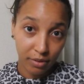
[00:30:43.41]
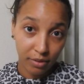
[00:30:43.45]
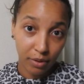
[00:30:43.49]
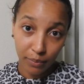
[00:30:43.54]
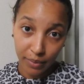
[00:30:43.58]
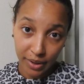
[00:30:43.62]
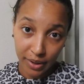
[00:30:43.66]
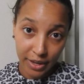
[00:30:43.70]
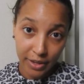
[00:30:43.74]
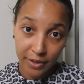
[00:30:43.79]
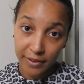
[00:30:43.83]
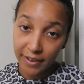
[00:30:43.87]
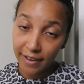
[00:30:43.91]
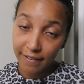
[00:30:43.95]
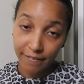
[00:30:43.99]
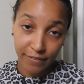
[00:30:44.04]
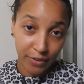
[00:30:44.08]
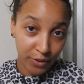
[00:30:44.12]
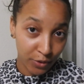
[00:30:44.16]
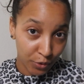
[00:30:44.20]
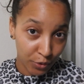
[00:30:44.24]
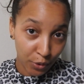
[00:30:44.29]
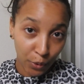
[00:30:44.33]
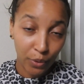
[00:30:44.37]
Okay,
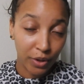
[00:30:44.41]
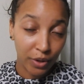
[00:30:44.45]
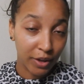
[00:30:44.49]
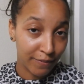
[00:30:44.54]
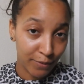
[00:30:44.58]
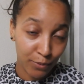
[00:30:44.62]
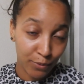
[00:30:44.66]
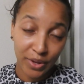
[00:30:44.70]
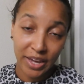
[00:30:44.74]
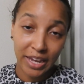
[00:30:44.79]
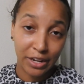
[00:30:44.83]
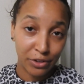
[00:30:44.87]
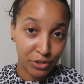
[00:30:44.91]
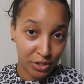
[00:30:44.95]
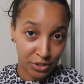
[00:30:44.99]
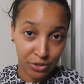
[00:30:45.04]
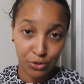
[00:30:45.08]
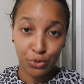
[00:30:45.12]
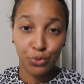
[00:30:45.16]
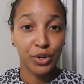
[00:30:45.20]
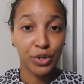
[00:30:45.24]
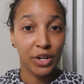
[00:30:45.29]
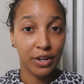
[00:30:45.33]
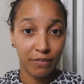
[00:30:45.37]
if you catch
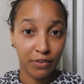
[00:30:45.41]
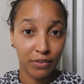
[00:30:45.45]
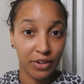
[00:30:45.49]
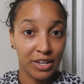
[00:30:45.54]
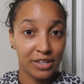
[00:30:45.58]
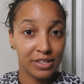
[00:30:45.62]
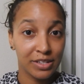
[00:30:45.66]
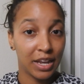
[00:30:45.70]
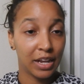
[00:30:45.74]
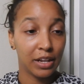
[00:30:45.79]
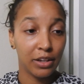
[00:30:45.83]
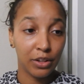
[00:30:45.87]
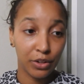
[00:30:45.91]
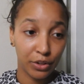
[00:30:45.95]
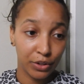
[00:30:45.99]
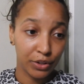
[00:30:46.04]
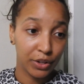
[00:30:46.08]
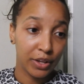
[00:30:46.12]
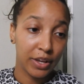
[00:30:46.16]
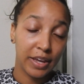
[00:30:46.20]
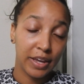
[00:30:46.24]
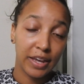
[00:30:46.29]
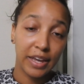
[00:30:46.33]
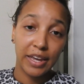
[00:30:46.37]
his drift, he's like, look,